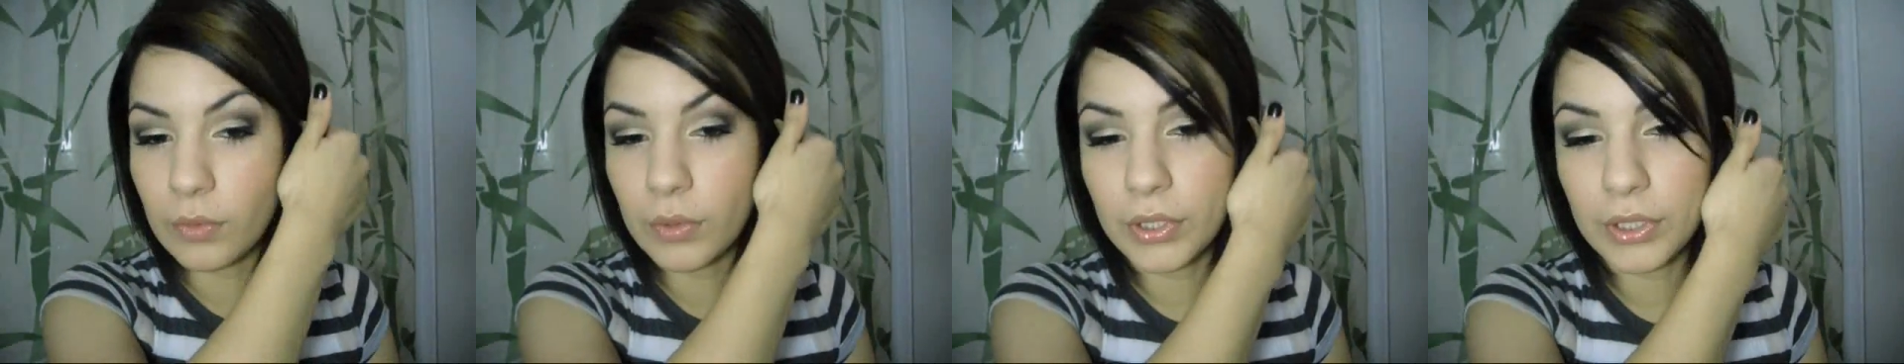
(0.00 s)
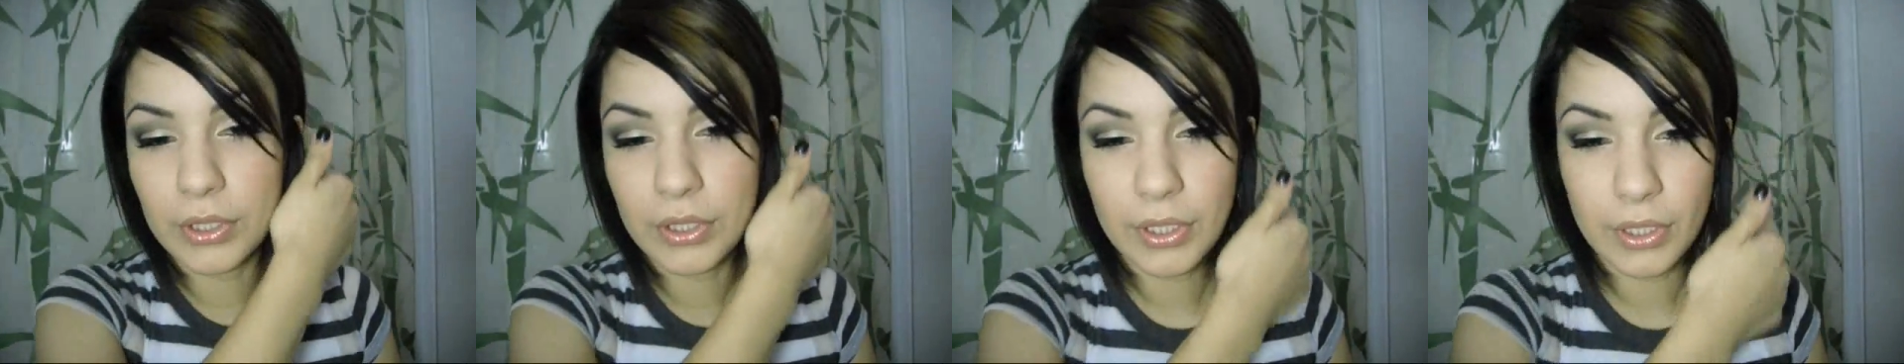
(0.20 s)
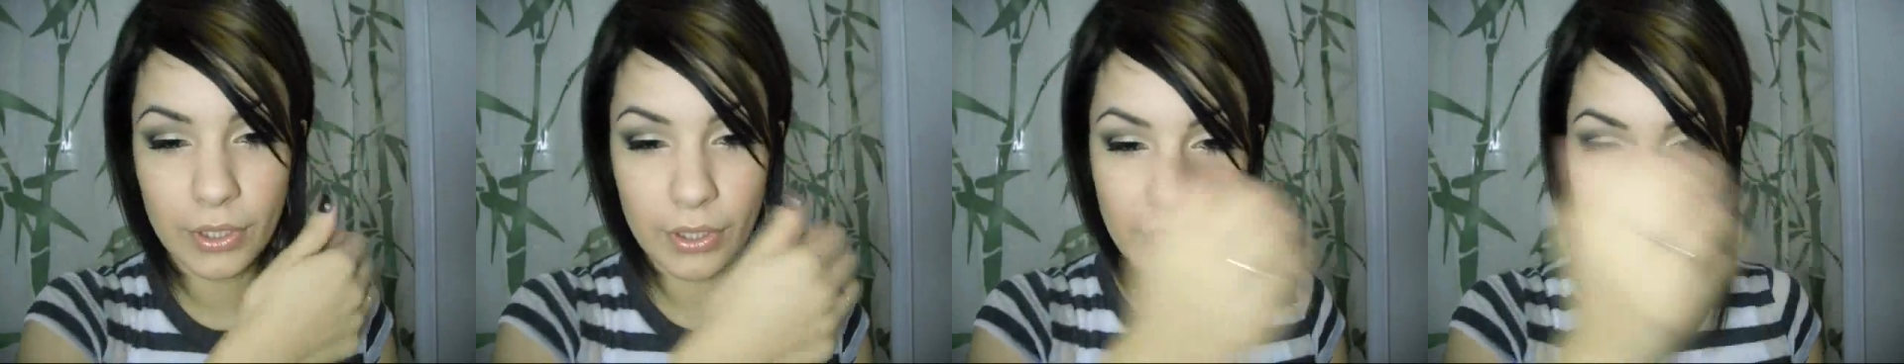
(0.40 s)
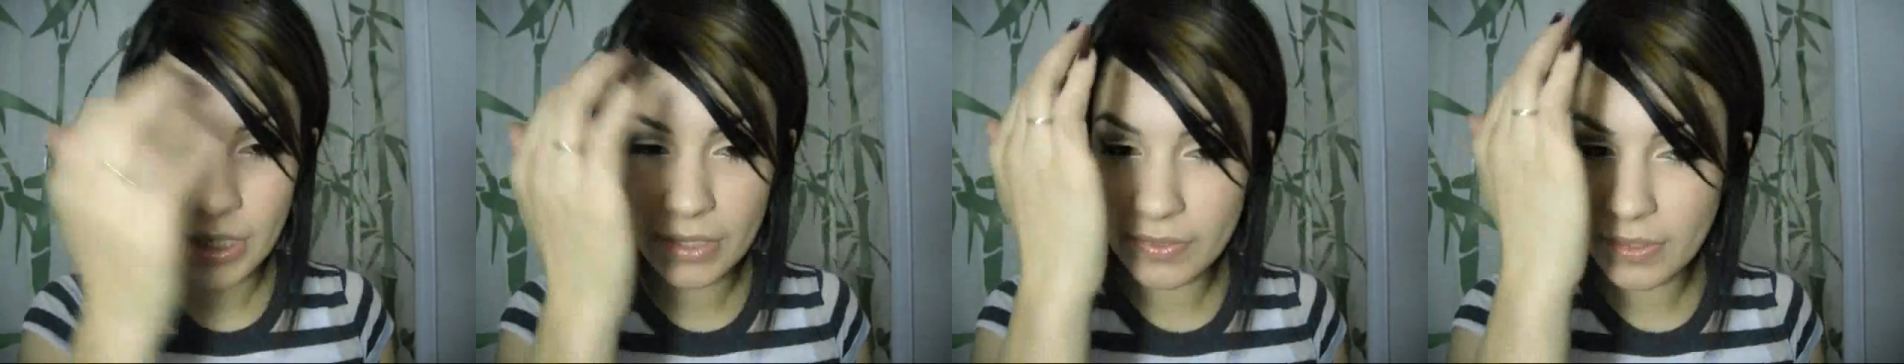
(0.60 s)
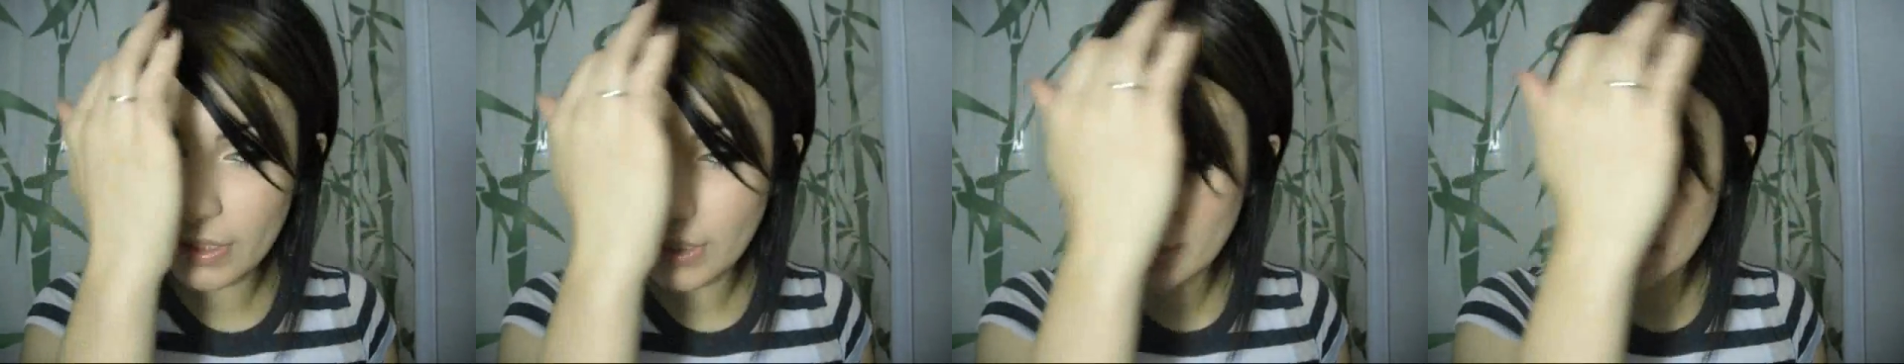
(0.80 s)
or
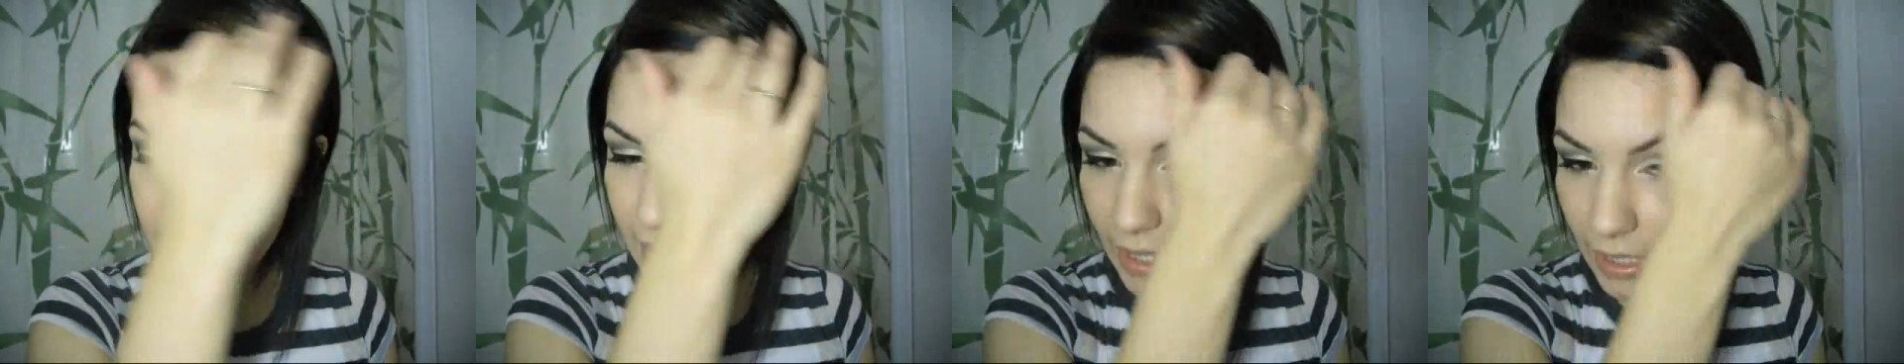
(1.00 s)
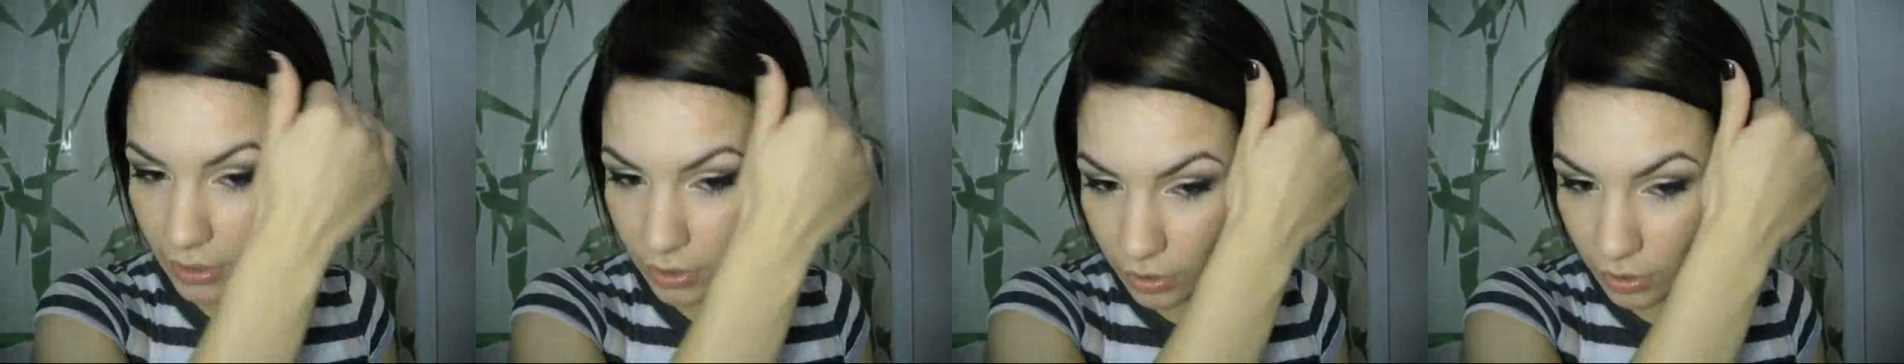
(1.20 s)
anything like that.